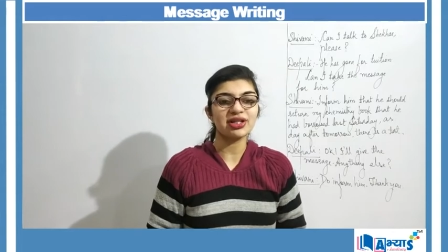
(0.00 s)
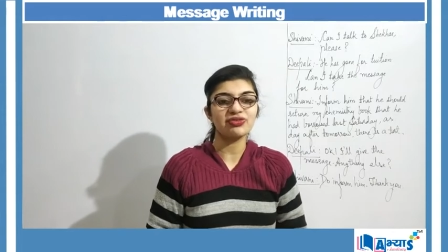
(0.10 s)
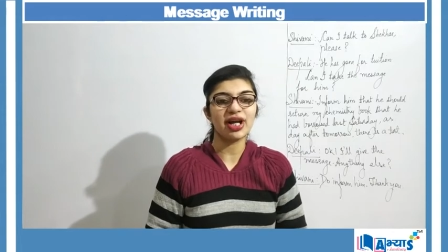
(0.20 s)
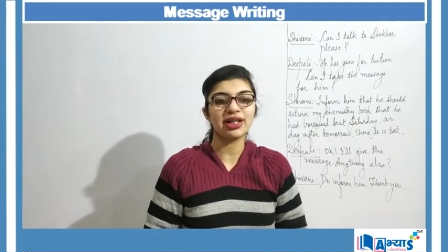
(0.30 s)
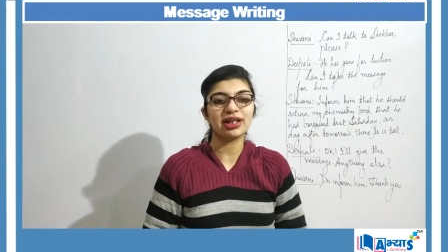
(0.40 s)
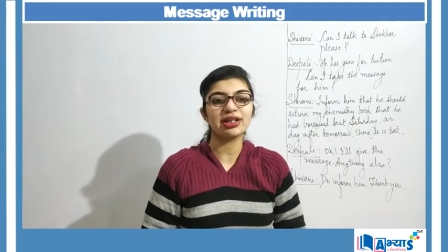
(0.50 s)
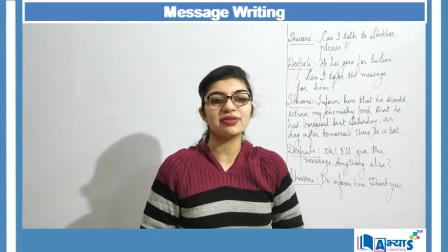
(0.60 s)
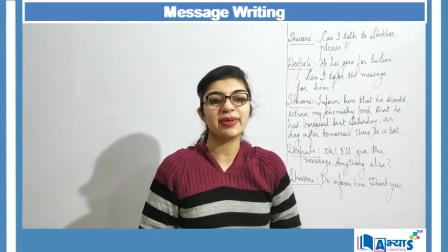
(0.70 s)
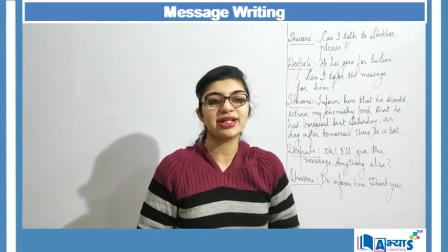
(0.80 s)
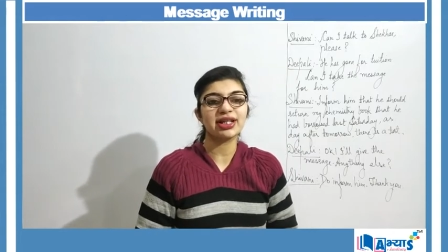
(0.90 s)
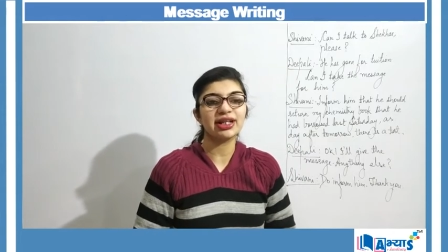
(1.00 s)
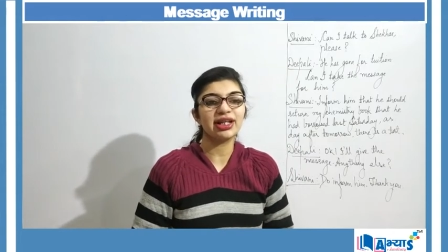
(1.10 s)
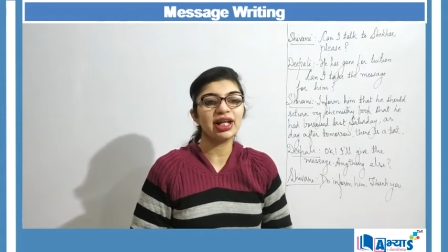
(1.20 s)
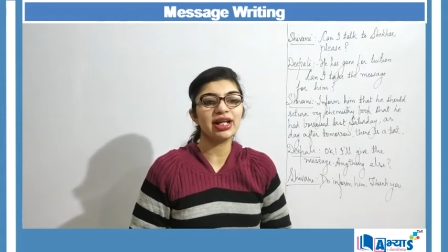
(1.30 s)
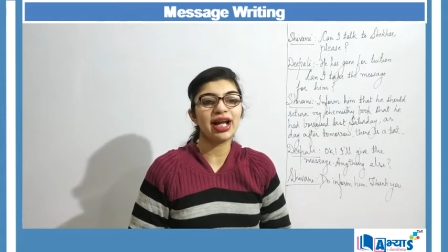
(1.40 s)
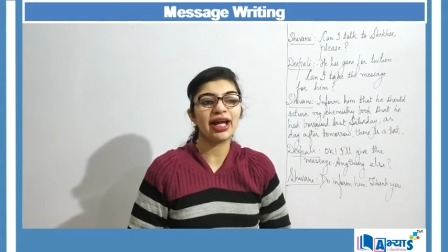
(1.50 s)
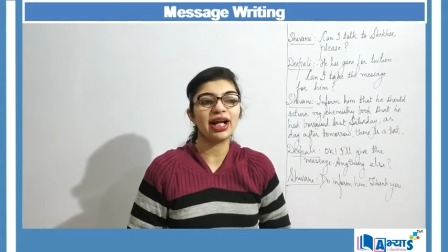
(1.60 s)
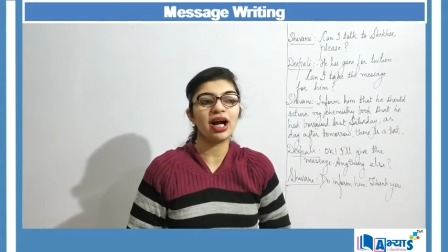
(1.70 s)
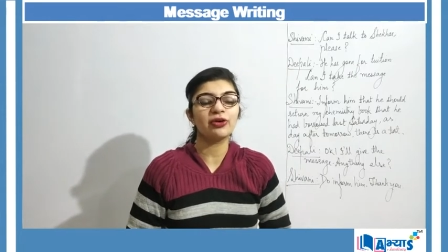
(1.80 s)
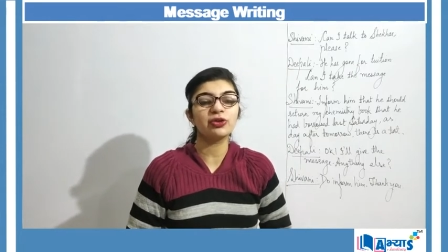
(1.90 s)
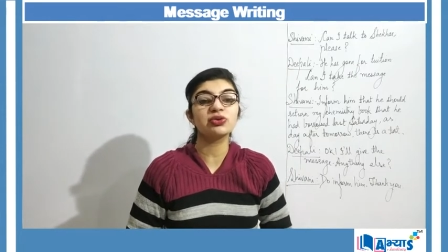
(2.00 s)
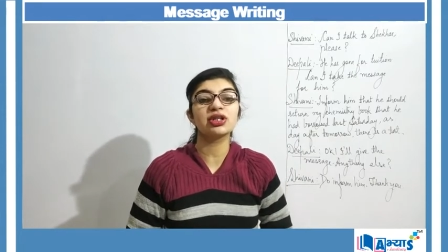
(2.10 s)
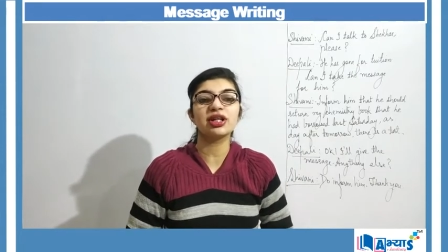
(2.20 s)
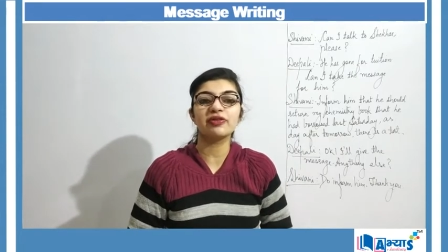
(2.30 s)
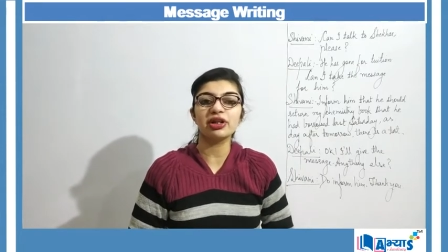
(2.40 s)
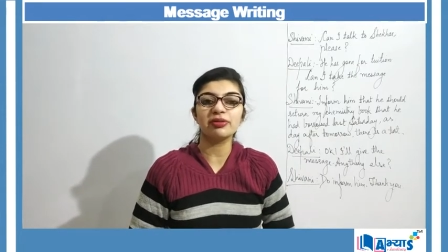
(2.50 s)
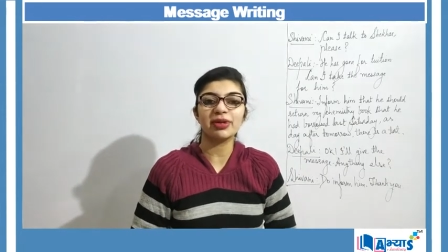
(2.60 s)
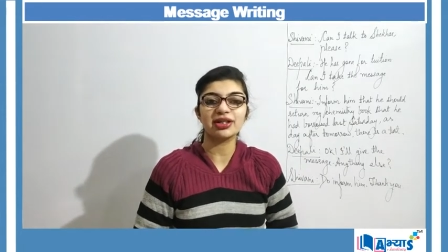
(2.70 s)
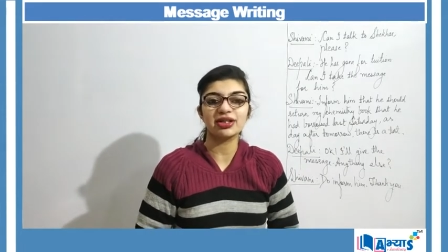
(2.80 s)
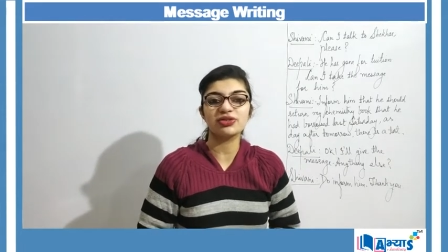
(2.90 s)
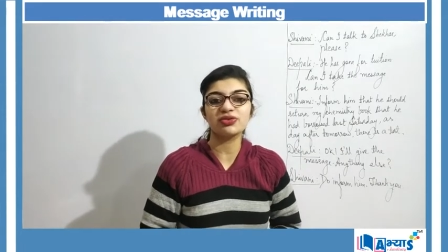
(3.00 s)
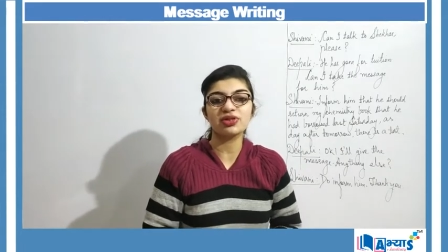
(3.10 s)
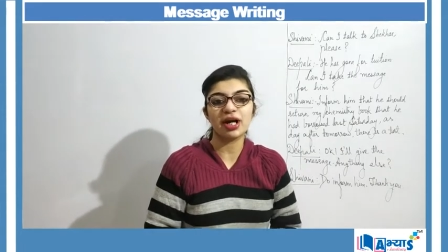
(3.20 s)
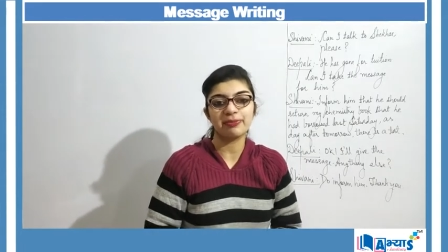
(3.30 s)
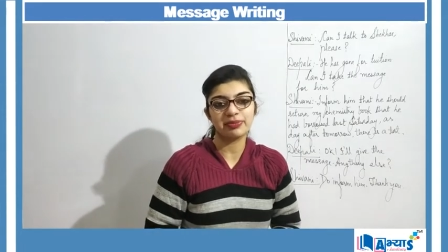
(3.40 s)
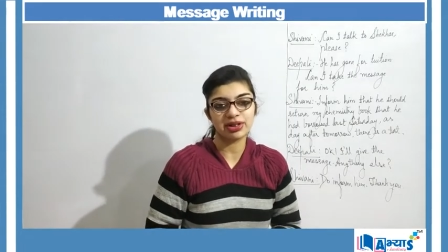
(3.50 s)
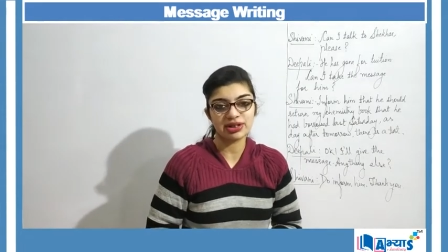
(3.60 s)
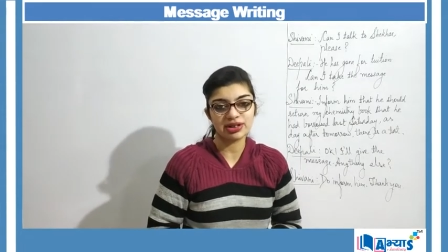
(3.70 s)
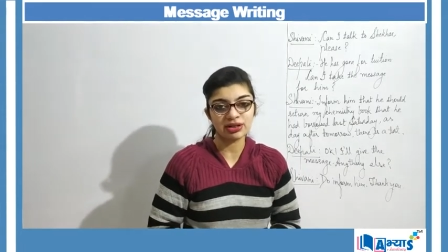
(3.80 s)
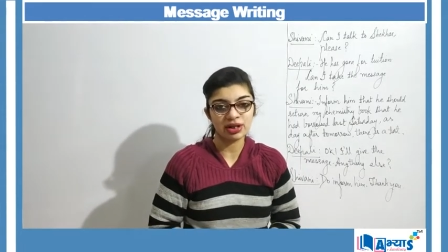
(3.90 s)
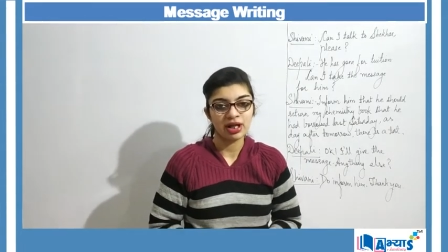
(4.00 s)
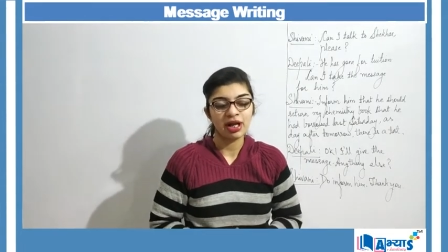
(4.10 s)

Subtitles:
writing is basically like how you deliver a message to some person,